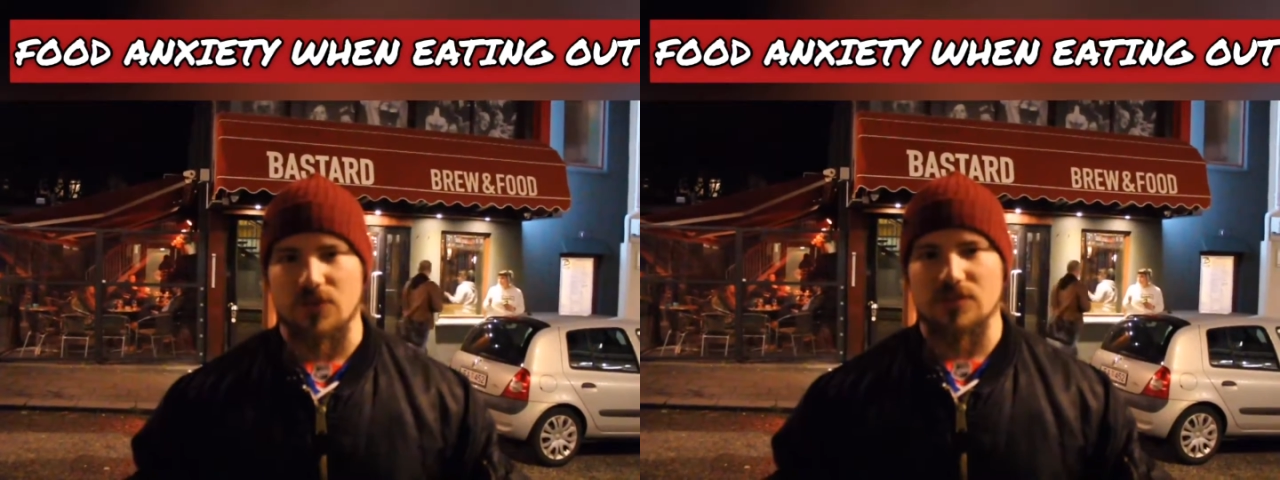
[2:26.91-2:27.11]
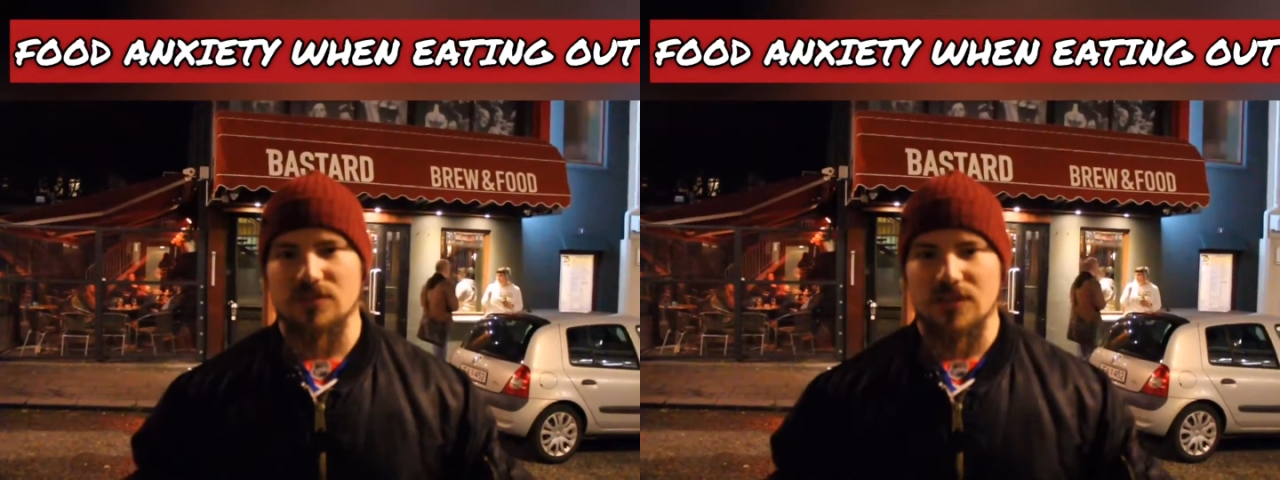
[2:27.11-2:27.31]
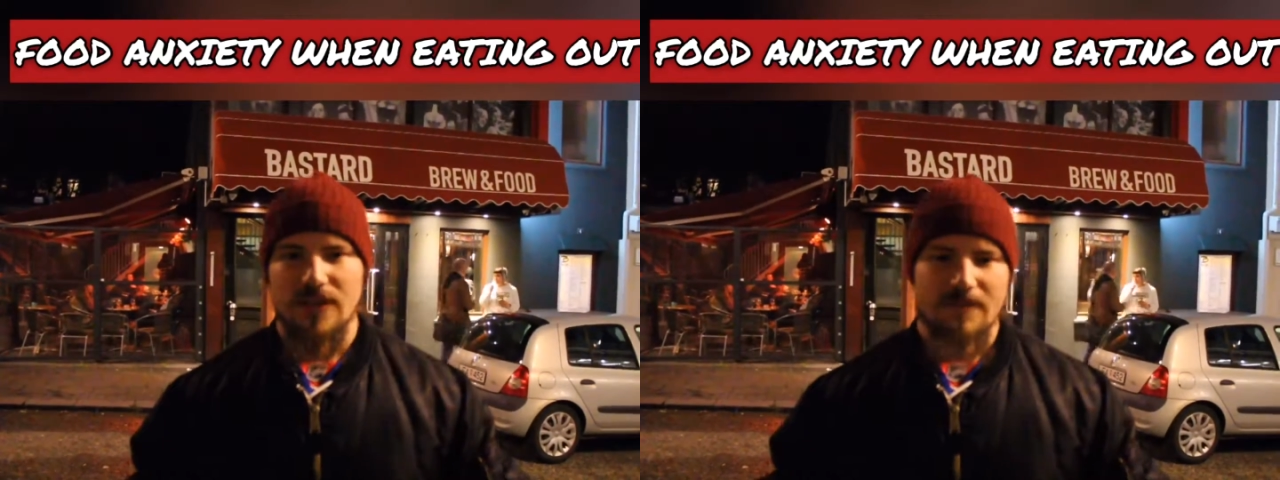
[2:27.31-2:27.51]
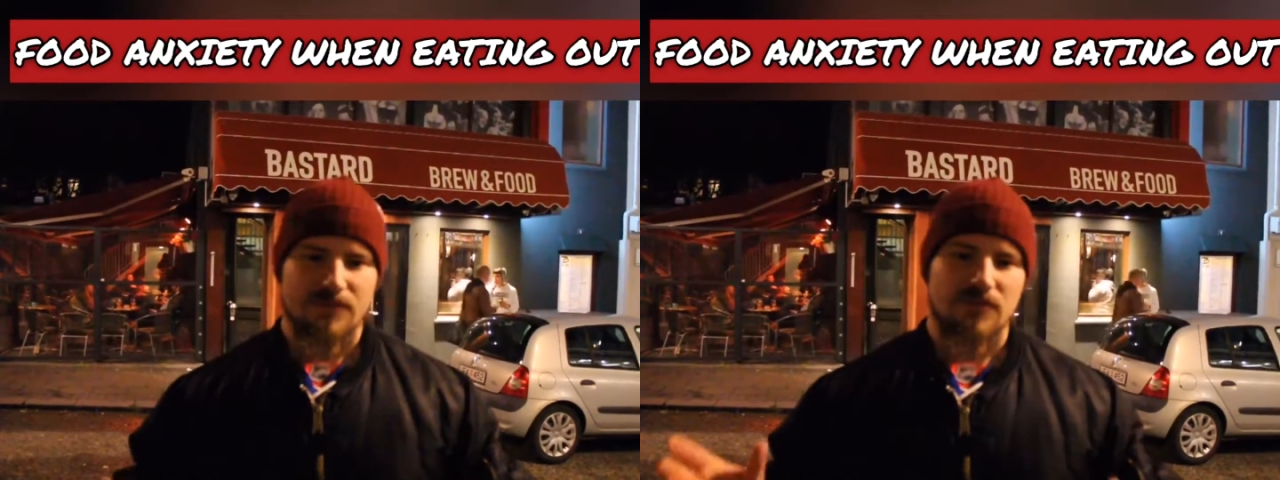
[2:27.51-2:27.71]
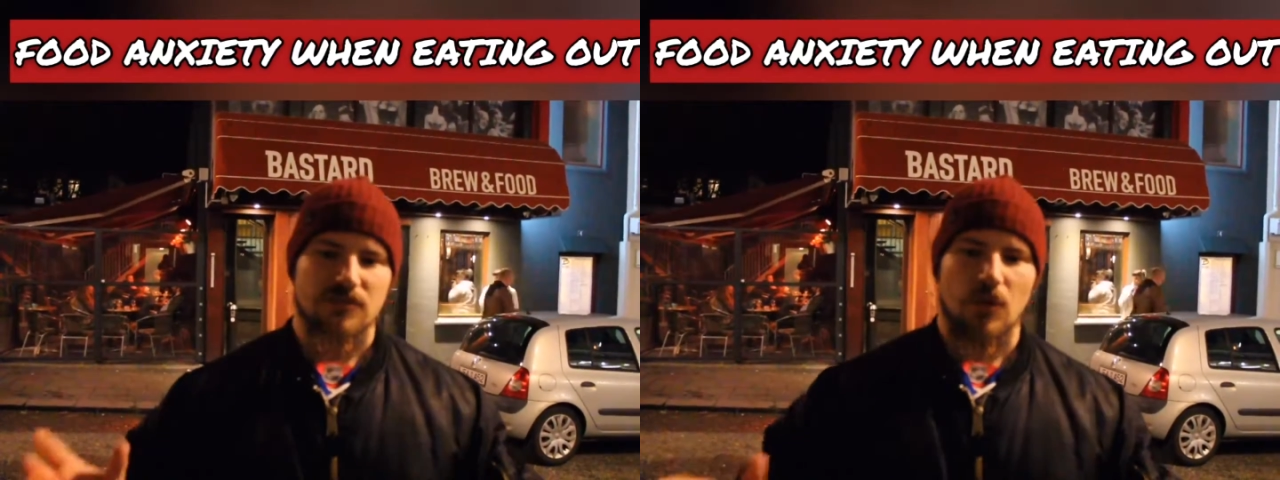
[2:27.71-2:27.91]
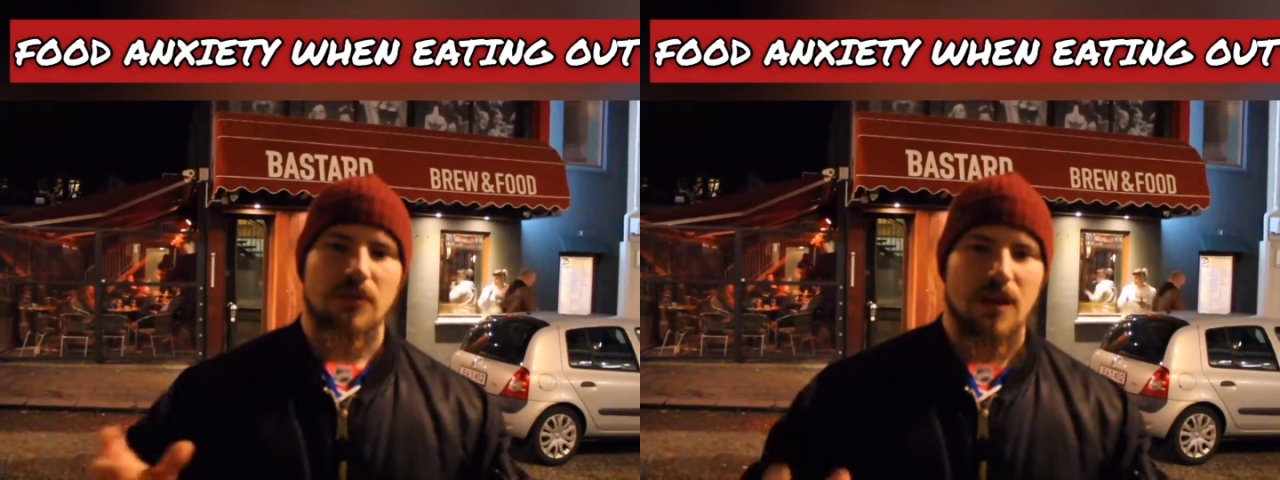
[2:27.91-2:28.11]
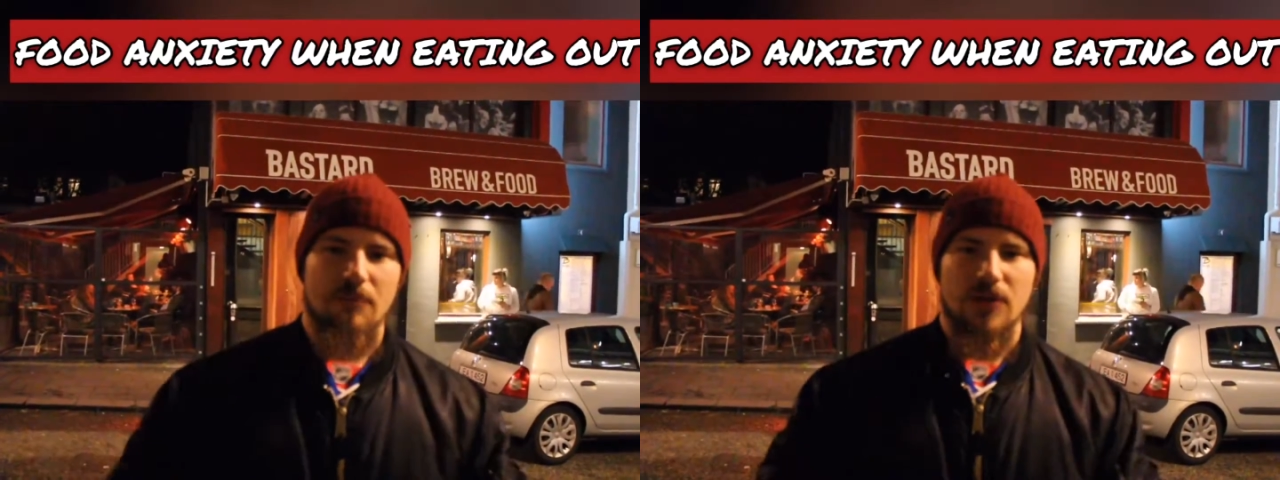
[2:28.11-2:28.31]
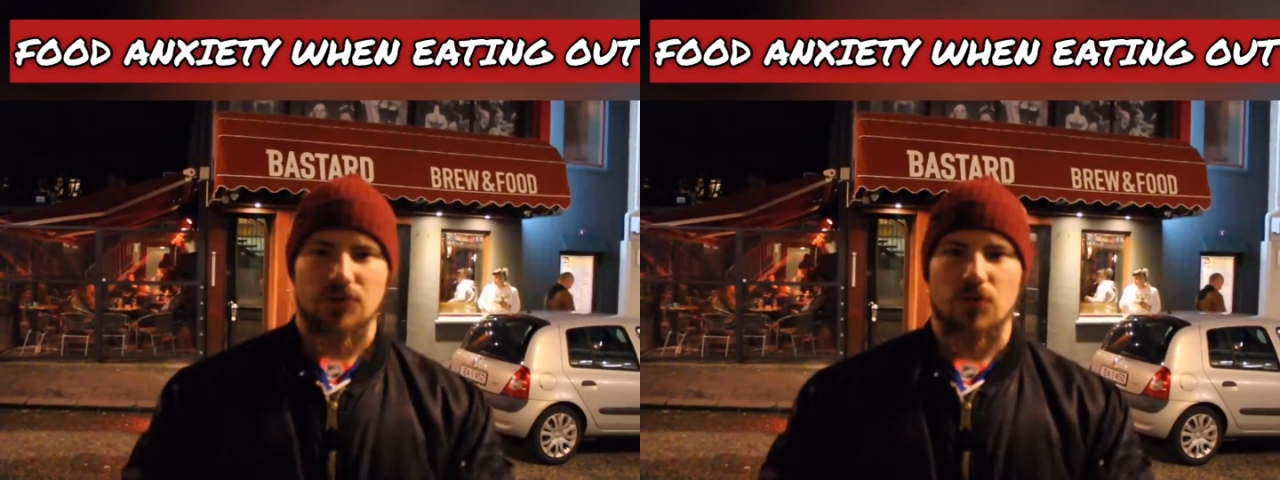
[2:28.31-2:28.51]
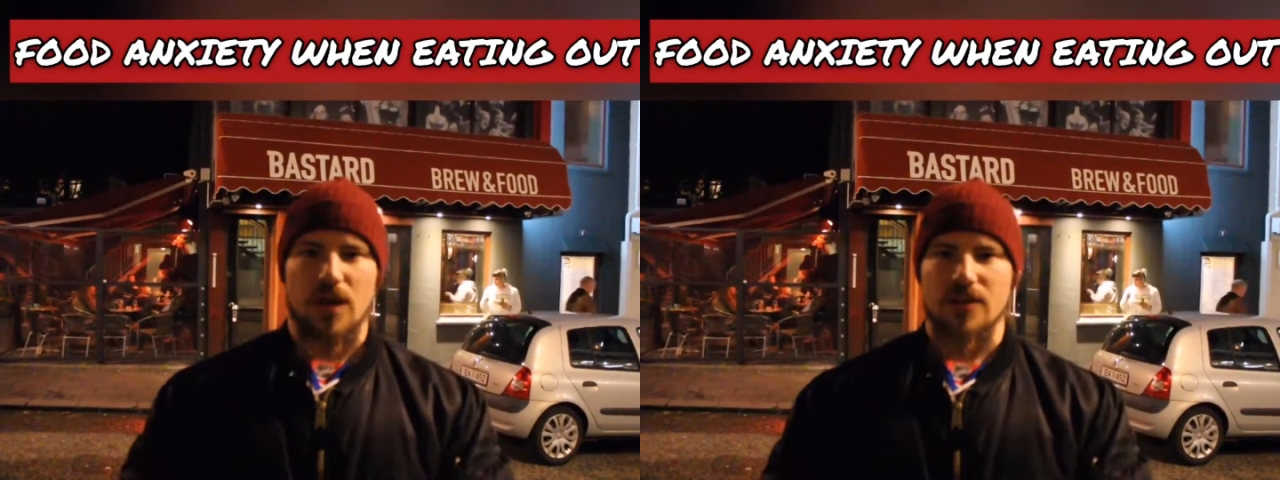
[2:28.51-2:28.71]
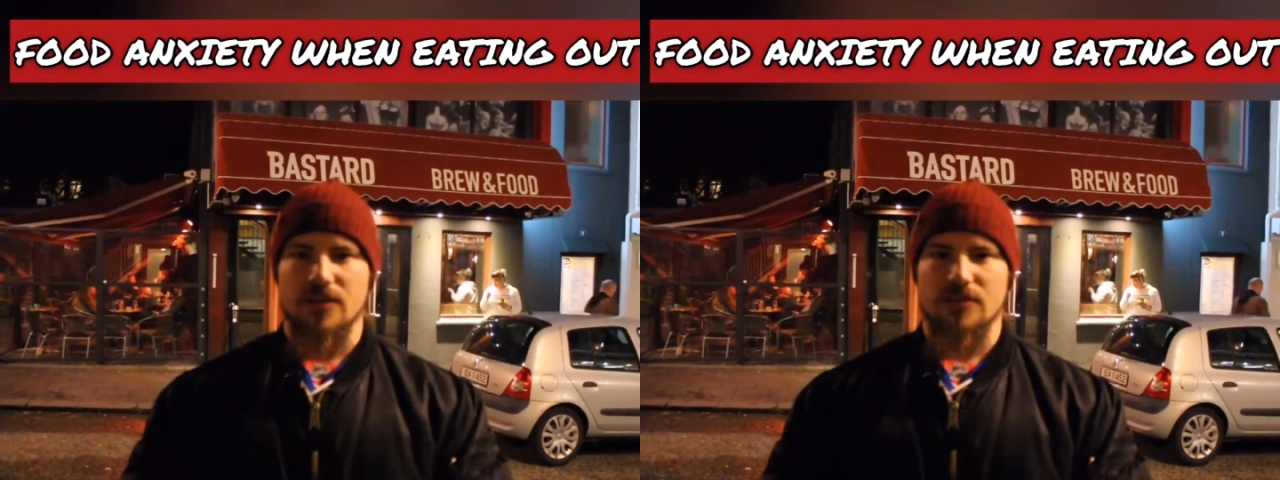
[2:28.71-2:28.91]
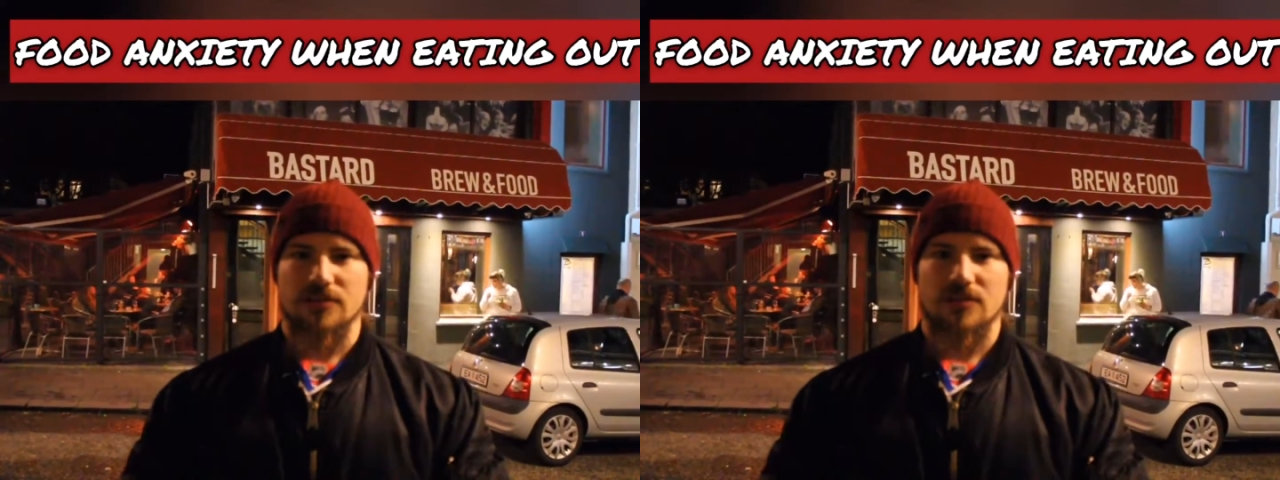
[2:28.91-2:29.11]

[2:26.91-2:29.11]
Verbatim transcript: foods. Don't let it mess your head.